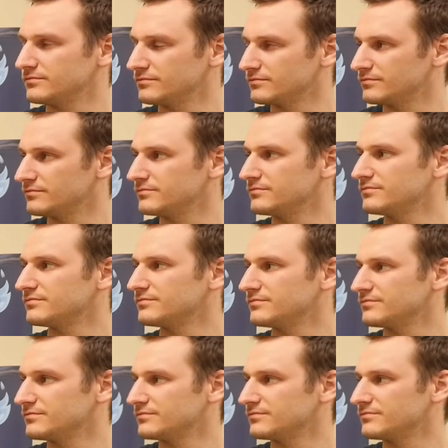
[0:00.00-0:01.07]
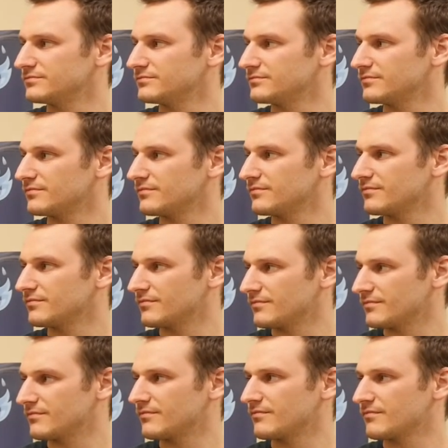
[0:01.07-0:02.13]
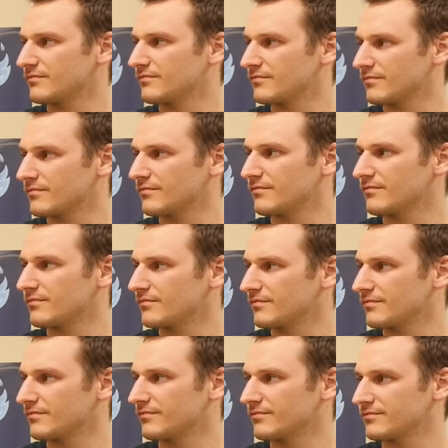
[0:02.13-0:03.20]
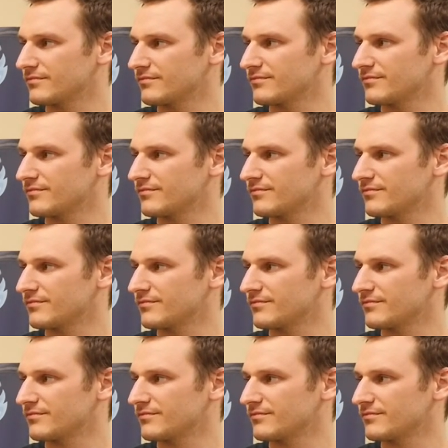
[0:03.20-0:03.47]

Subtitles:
[no speech]